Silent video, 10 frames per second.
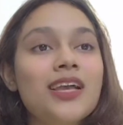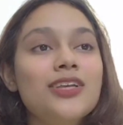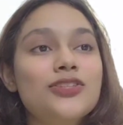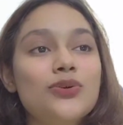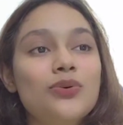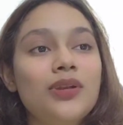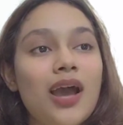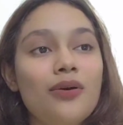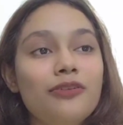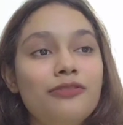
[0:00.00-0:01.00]
So
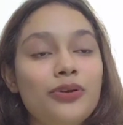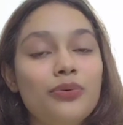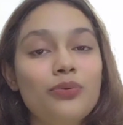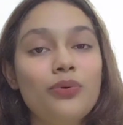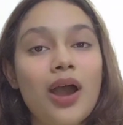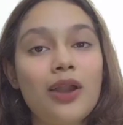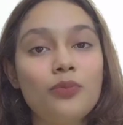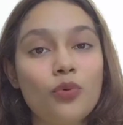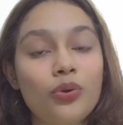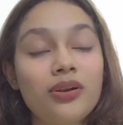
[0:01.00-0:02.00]
now if you are
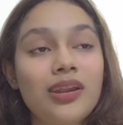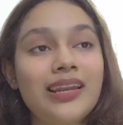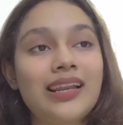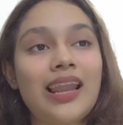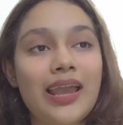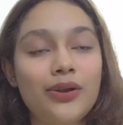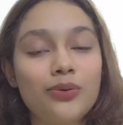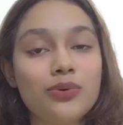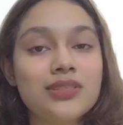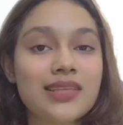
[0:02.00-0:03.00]
more inclined
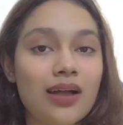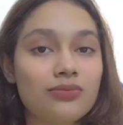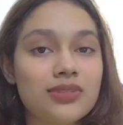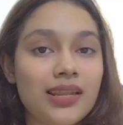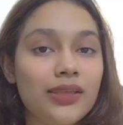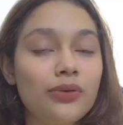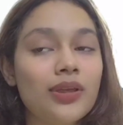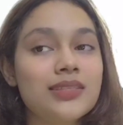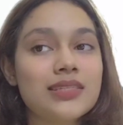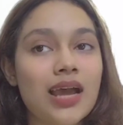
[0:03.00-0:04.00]
towards counseling, you
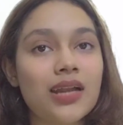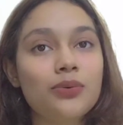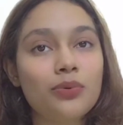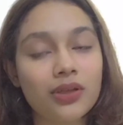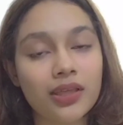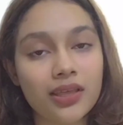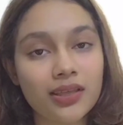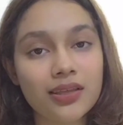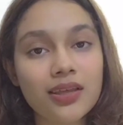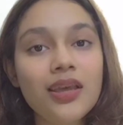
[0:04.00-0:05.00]
can start
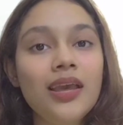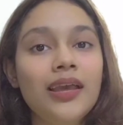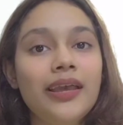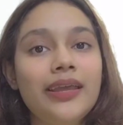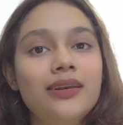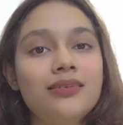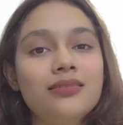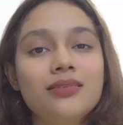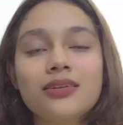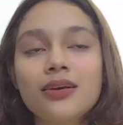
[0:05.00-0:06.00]
working
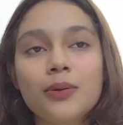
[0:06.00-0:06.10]
in